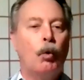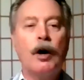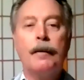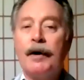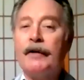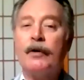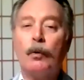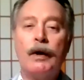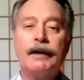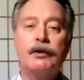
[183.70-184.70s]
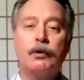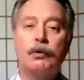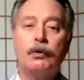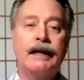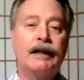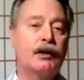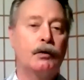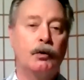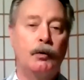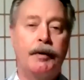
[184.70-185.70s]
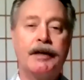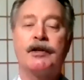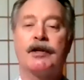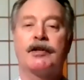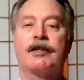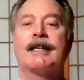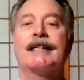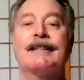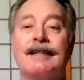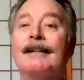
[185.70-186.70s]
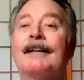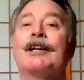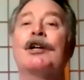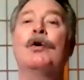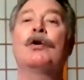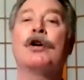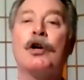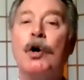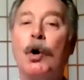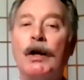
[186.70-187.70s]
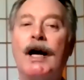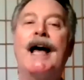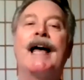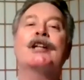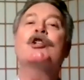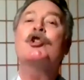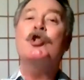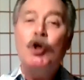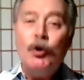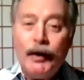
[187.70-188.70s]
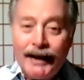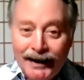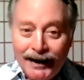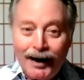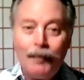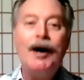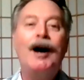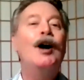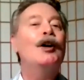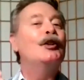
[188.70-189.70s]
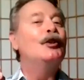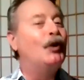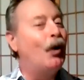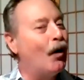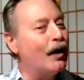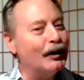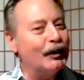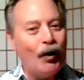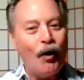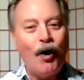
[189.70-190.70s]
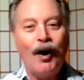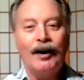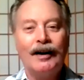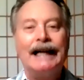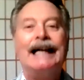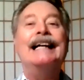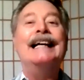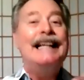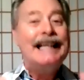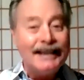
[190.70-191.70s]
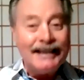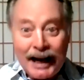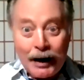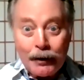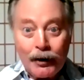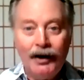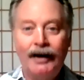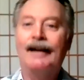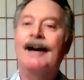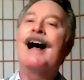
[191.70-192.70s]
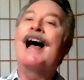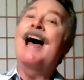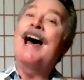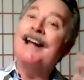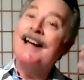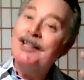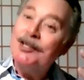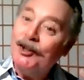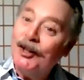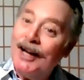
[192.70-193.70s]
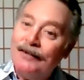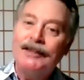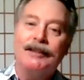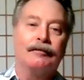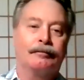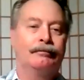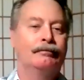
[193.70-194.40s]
Warren Buffett went to, into business selling Coca-Cola and chewing gum door to door in his neighborhood at age eleven.